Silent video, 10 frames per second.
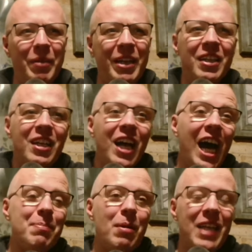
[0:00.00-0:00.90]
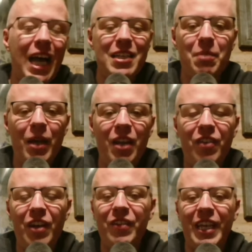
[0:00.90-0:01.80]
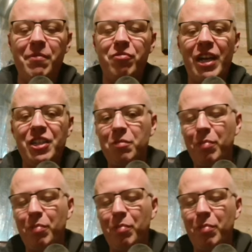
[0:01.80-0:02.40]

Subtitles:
I mean, I suppose it has the benefit if it gives Rangers